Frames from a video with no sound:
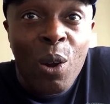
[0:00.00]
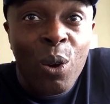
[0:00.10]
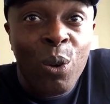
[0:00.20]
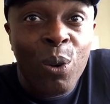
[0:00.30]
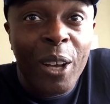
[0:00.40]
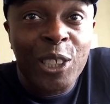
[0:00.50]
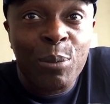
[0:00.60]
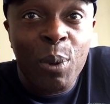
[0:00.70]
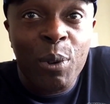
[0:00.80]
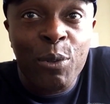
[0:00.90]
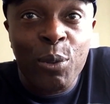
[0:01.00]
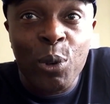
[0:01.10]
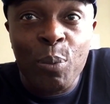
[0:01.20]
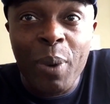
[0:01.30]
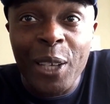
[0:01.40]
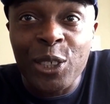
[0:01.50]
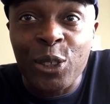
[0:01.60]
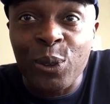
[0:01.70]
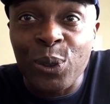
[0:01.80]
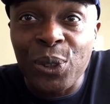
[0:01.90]
raspberry fruit
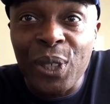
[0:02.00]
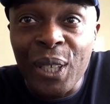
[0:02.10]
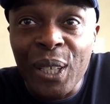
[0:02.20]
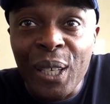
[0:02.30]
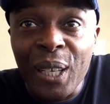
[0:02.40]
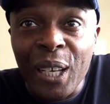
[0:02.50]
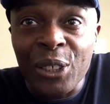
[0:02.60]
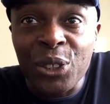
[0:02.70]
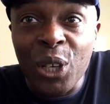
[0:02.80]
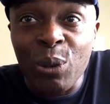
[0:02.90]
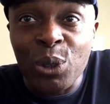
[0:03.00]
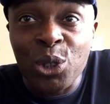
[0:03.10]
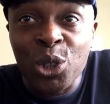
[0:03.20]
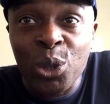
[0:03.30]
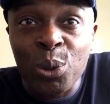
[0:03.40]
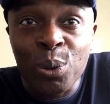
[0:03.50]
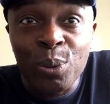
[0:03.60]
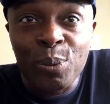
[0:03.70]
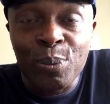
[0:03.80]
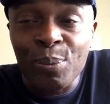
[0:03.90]
pastels and don't chew.
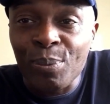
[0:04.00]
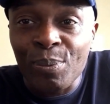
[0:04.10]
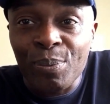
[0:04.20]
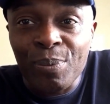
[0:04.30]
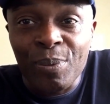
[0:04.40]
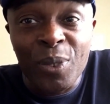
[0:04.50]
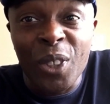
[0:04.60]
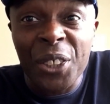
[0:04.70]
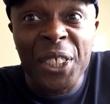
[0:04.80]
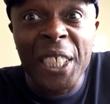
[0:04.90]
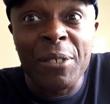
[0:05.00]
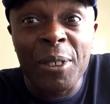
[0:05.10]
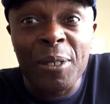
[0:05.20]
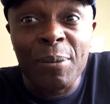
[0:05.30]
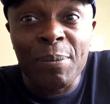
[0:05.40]
Not even